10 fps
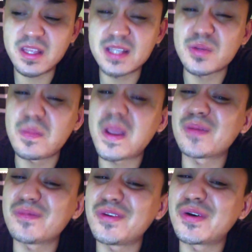So make
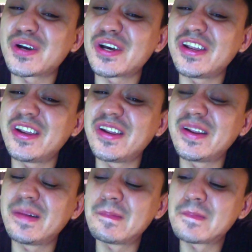them feel good.
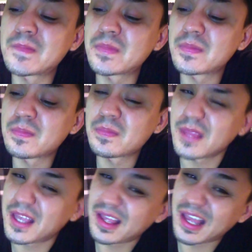
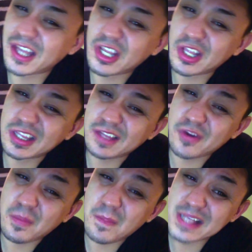And live
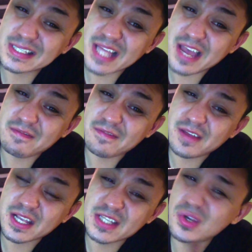your best life,
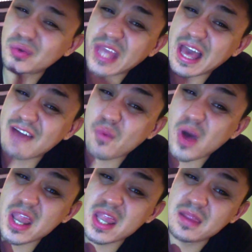because you only have one.